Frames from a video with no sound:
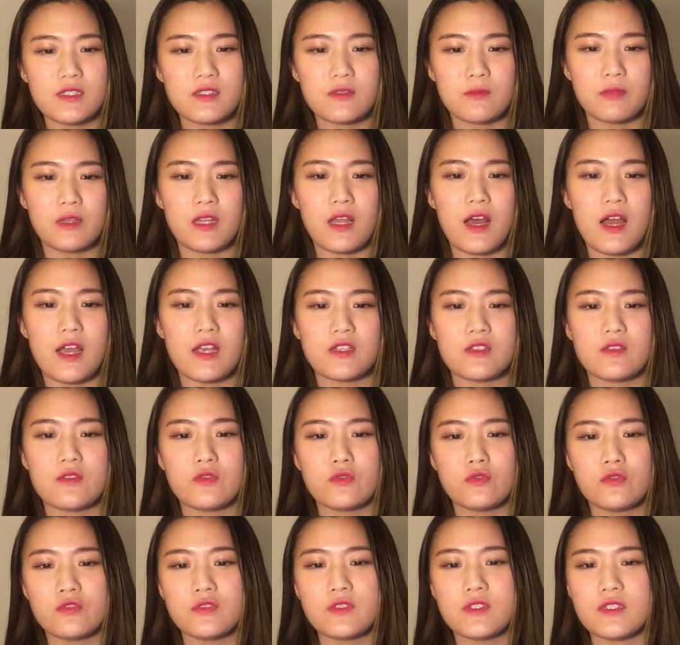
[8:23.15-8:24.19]
suppliers,
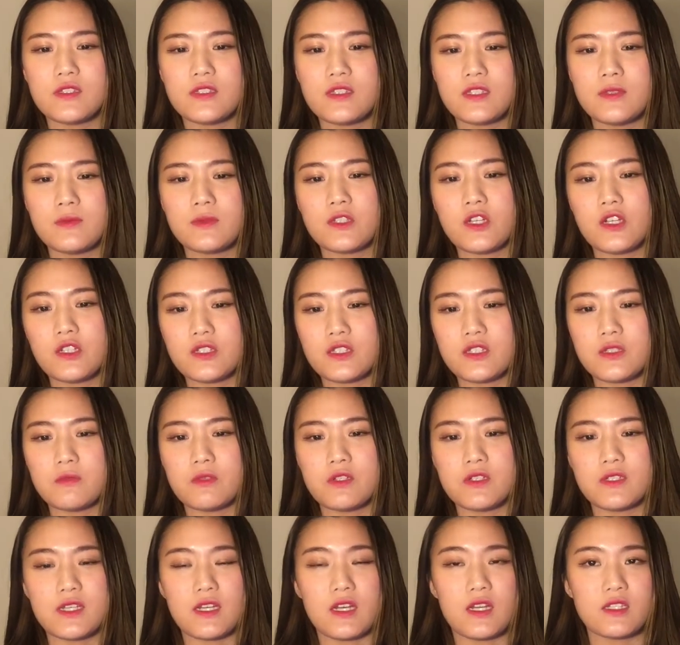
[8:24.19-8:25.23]
tool systems,
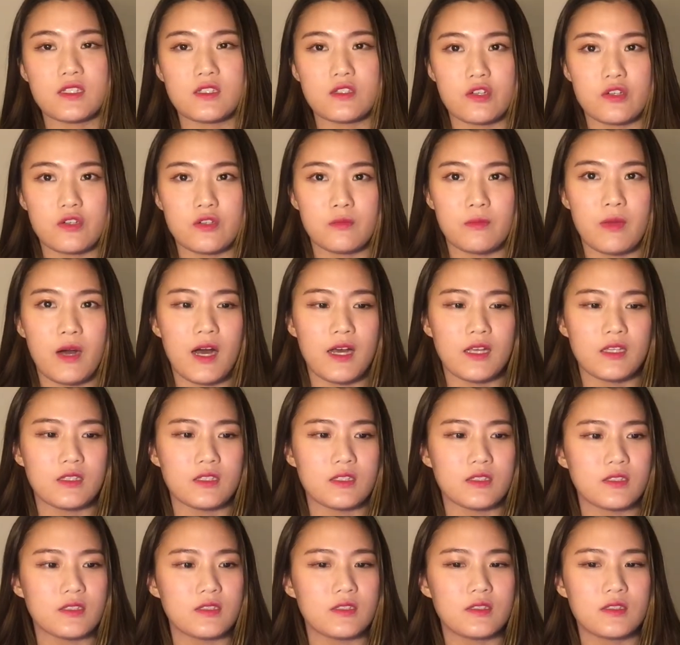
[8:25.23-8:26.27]
customers, and external
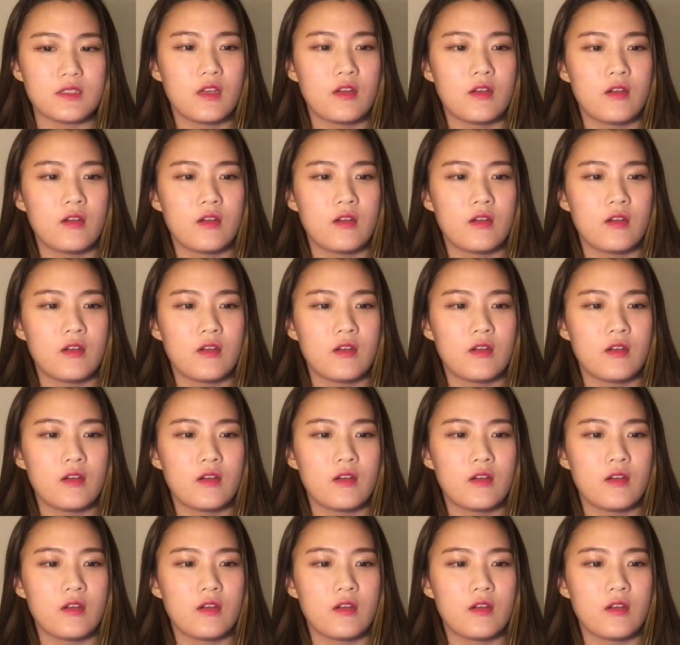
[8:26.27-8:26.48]
partners,